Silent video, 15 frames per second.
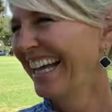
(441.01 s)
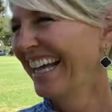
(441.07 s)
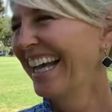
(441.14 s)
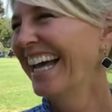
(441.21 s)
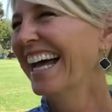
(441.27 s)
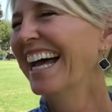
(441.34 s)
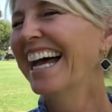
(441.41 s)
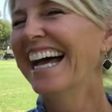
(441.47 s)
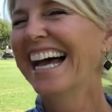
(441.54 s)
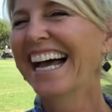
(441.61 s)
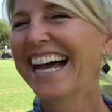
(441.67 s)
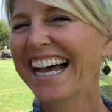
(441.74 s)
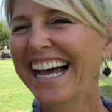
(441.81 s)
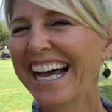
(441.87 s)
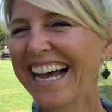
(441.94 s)

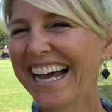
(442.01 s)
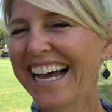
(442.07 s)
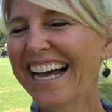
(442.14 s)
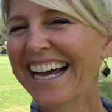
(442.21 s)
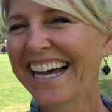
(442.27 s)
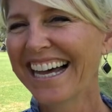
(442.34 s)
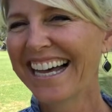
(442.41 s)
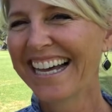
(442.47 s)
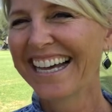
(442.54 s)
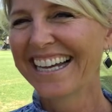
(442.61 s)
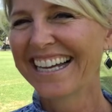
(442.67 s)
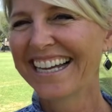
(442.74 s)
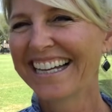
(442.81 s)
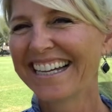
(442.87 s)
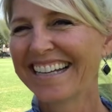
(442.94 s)

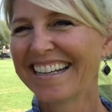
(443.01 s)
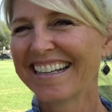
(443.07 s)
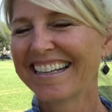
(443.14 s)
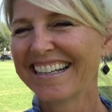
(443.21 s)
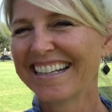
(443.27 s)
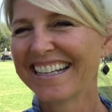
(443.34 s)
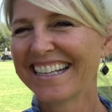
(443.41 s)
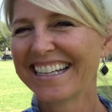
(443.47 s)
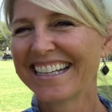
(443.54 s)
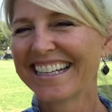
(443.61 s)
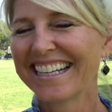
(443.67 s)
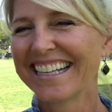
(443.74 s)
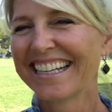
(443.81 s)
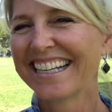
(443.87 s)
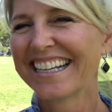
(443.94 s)

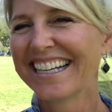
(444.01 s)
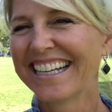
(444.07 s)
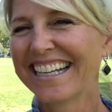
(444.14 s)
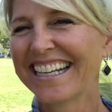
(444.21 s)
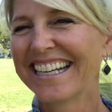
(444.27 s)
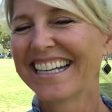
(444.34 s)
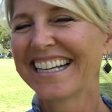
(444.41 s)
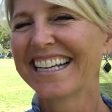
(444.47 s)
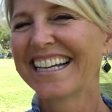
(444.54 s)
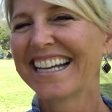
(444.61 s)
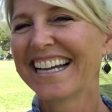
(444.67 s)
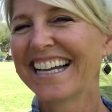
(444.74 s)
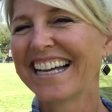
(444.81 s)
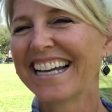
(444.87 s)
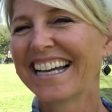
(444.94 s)

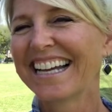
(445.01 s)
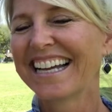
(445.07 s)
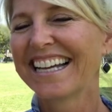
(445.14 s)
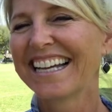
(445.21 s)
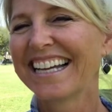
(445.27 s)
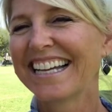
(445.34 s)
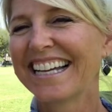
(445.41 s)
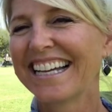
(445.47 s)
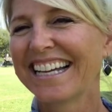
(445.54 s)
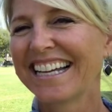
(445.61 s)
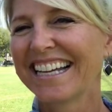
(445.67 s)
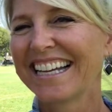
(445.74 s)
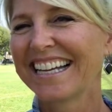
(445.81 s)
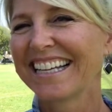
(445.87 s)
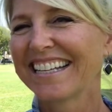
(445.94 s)

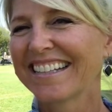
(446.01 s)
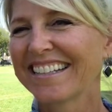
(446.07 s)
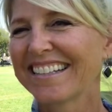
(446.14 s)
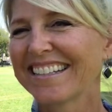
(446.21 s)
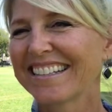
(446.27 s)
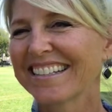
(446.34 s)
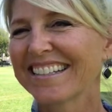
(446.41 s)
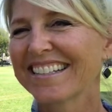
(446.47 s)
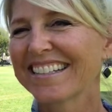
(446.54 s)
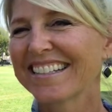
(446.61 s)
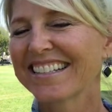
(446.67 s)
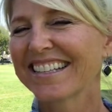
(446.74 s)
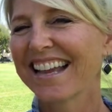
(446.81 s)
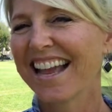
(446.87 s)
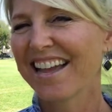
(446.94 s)

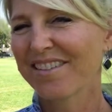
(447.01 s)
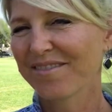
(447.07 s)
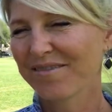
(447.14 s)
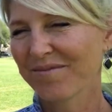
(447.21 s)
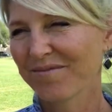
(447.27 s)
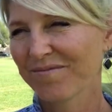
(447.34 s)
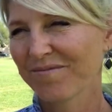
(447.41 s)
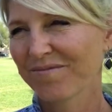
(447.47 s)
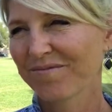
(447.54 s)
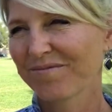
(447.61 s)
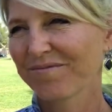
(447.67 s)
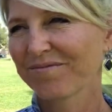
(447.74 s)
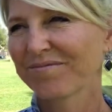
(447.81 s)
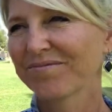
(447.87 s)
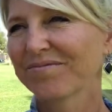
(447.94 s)

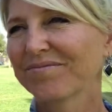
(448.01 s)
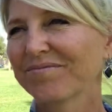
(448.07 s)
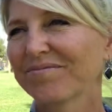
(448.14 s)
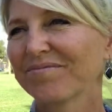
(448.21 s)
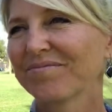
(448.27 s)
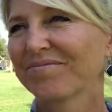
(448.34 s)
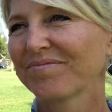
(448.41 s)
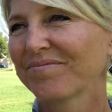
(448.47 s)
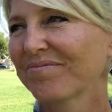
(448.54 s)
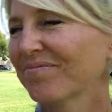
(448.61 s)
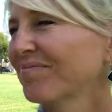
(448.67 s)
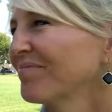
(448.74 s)
(not speaking)